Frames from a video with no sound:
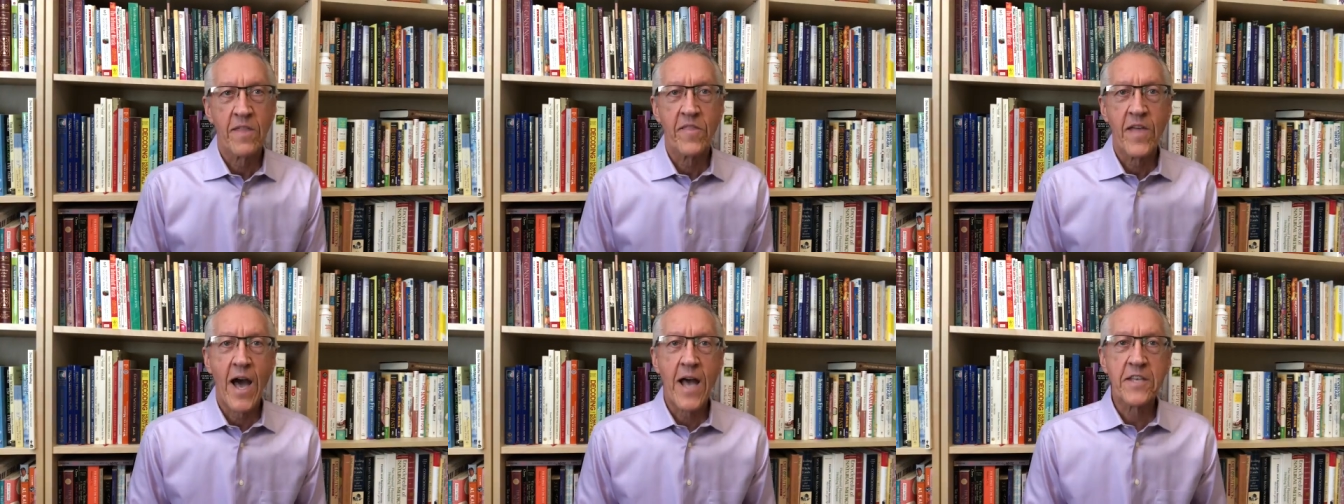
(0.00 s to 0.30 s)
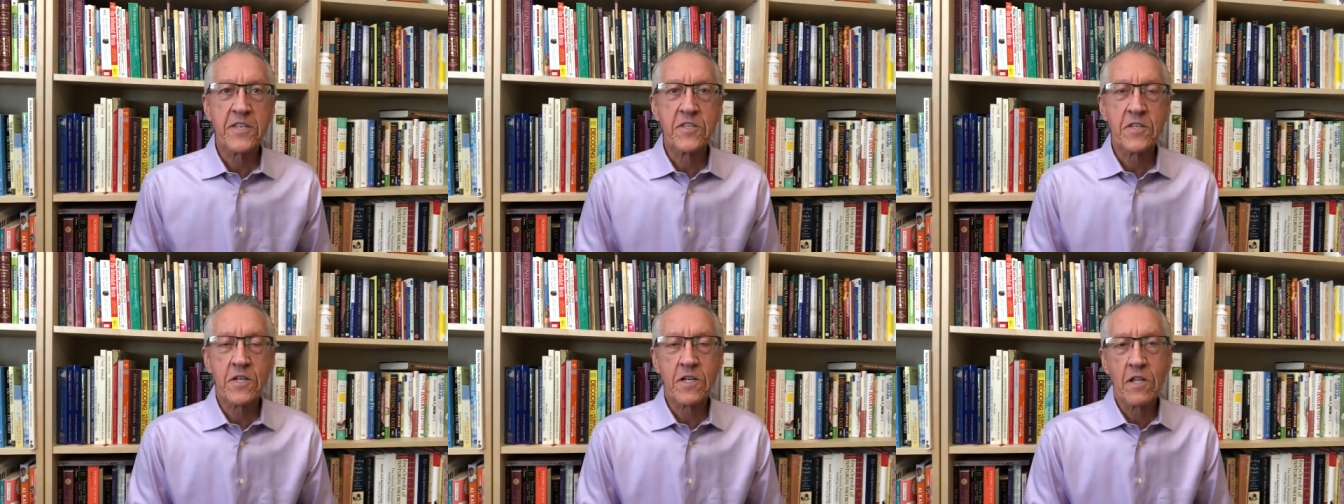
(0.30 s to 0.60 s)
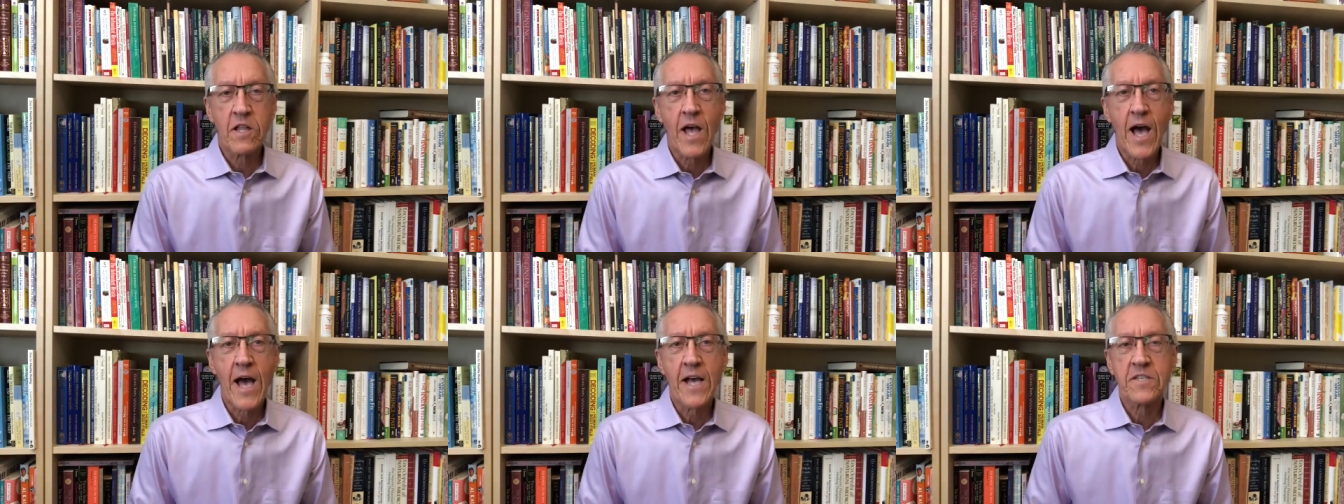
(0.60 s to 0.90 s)
That's the
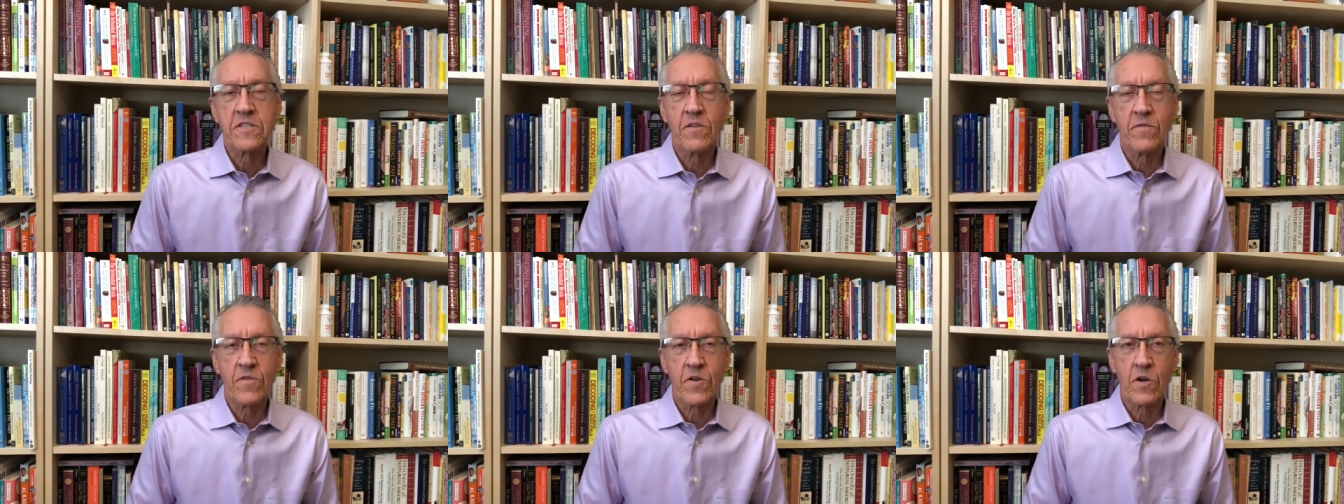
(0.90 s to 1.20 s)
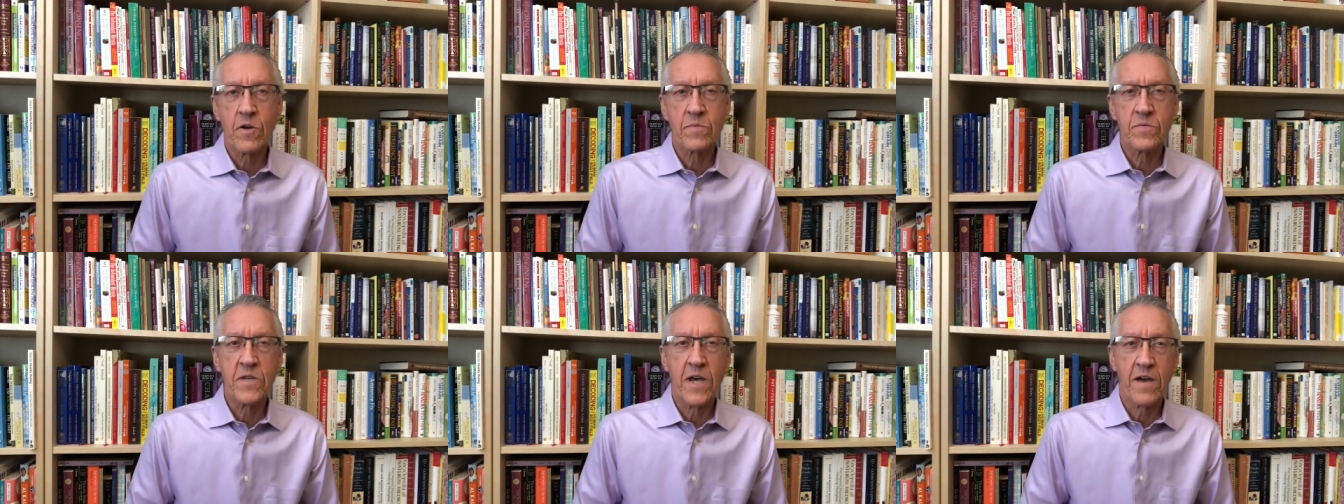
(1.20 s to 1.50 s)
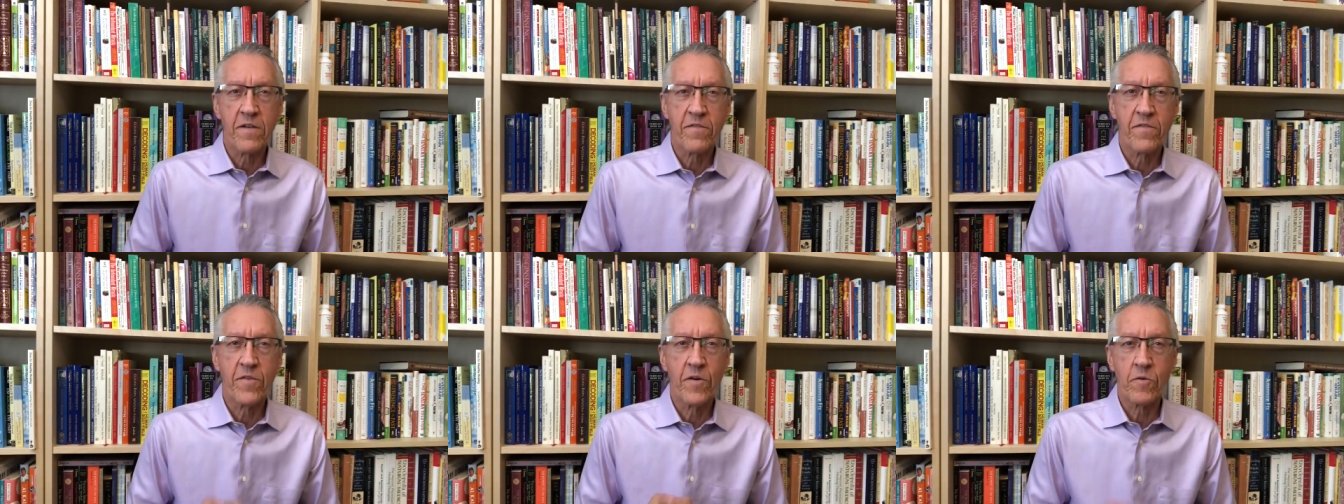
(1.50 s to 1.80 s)
class of herbs
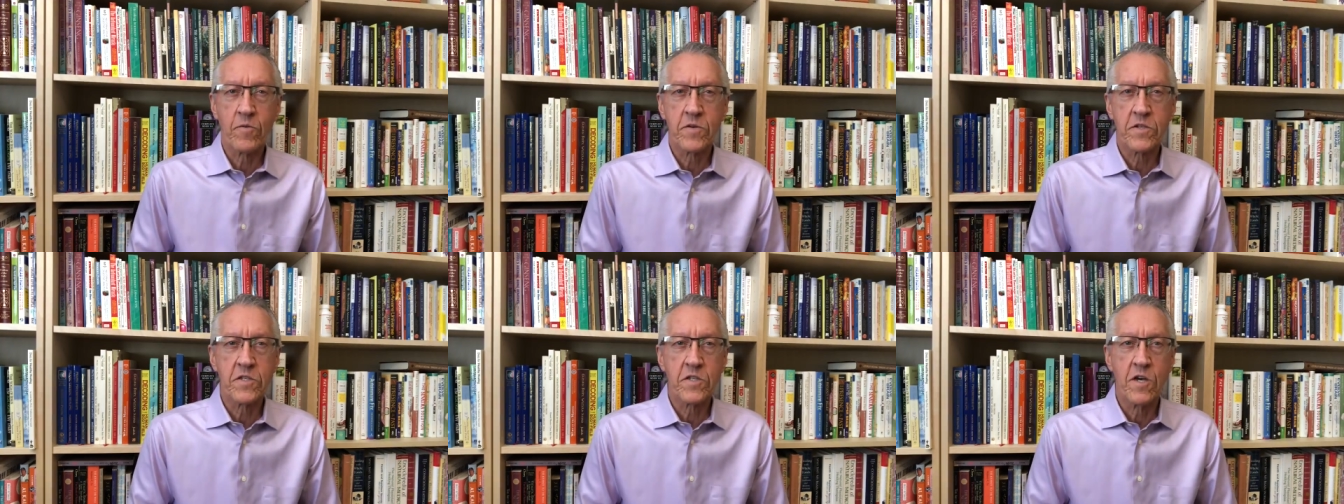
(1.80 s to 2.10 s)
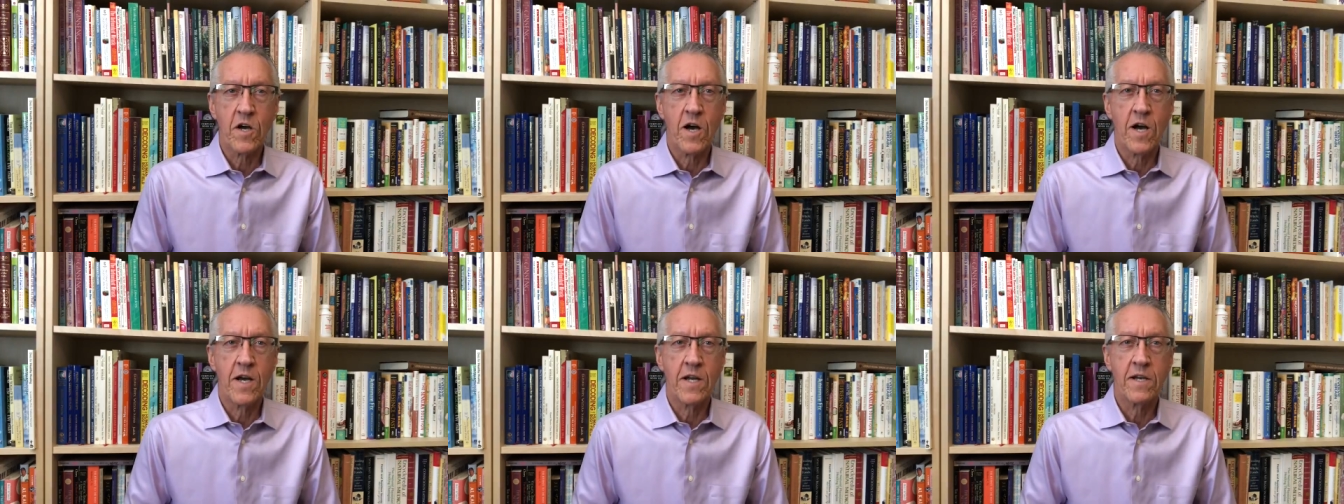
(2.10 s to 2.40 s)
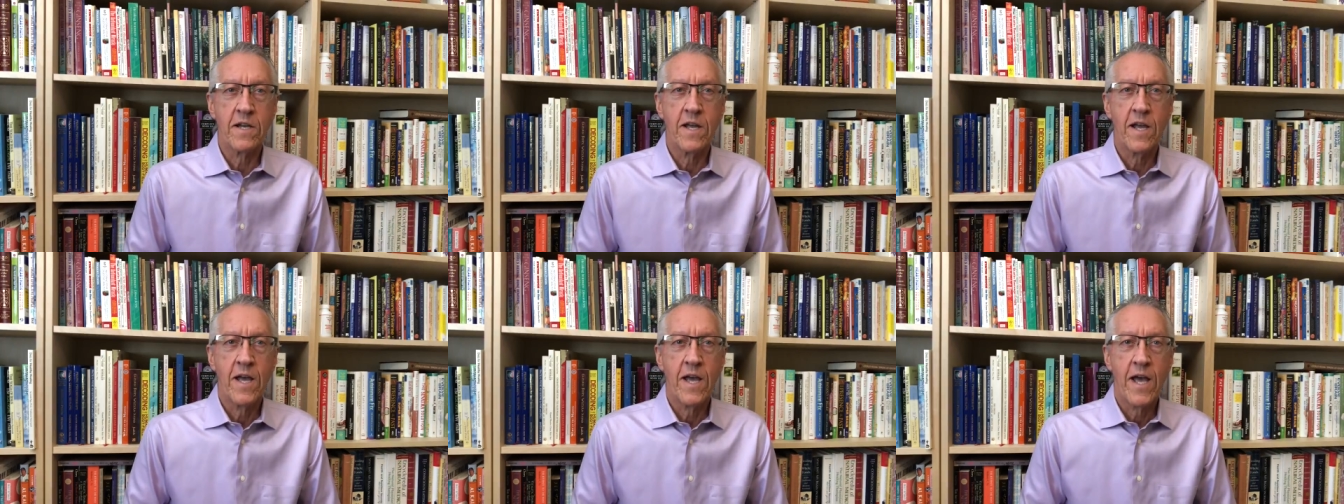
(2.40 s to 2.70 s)
I focus
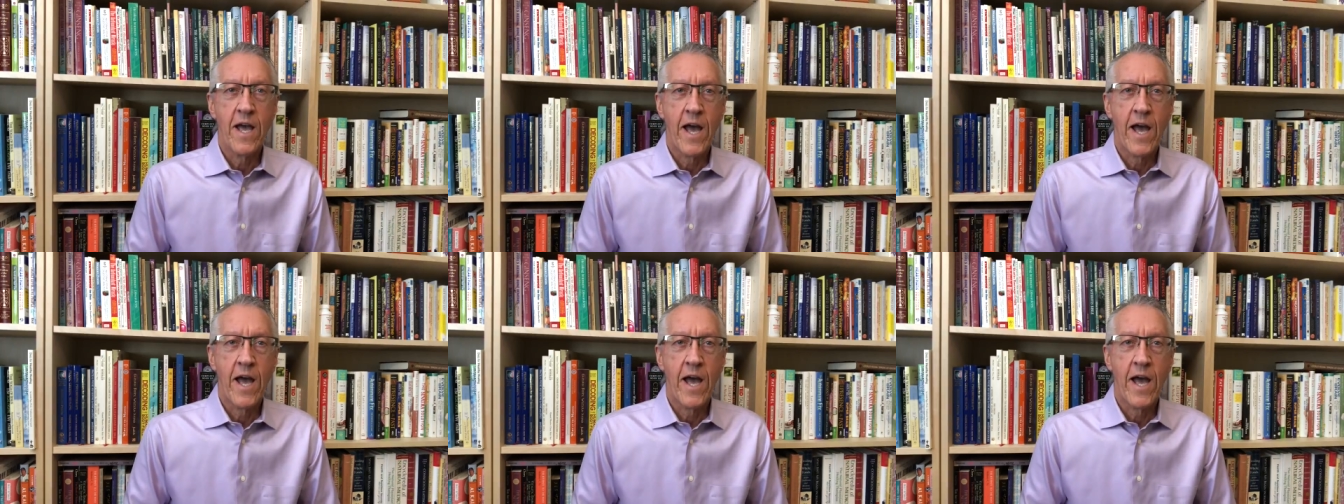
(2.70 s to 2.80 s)
on